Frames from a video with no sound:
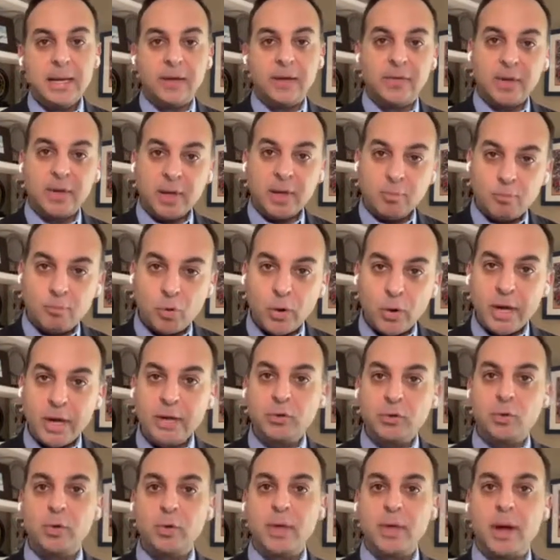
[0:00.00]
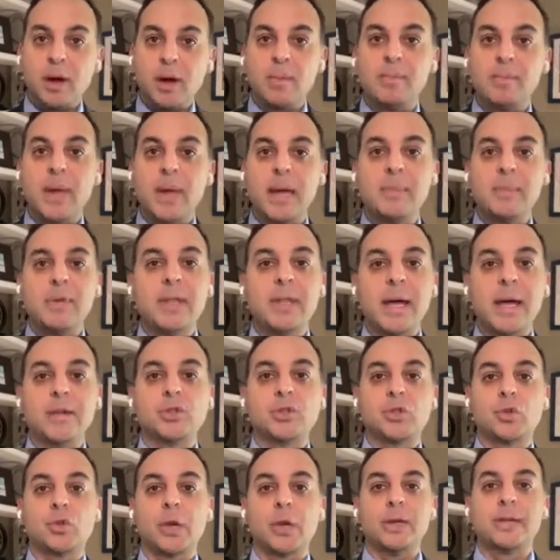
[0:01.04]
If it can break through there, maybe
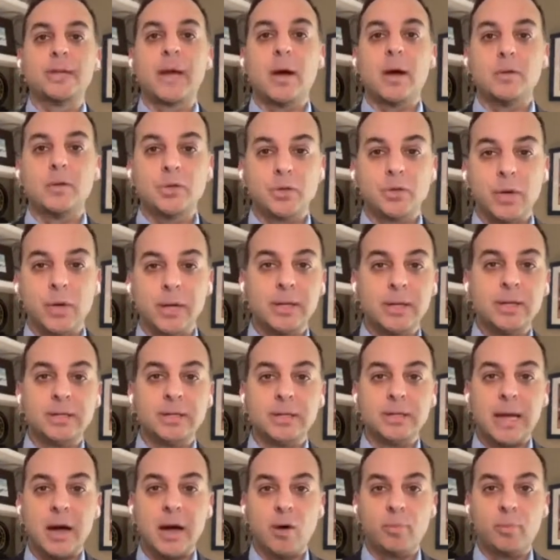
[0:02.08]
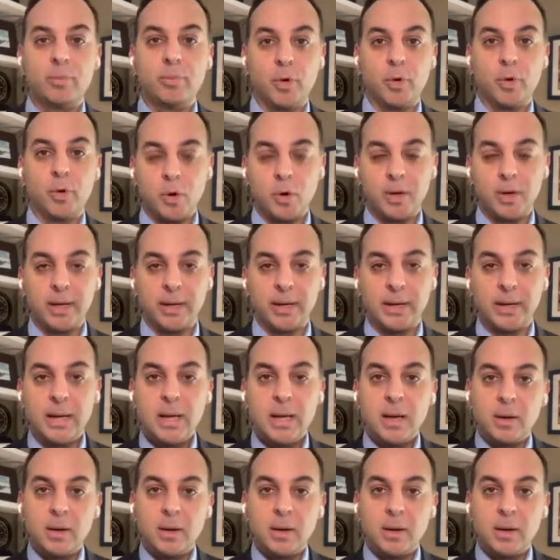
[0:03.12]
that trend downtrend is now broken.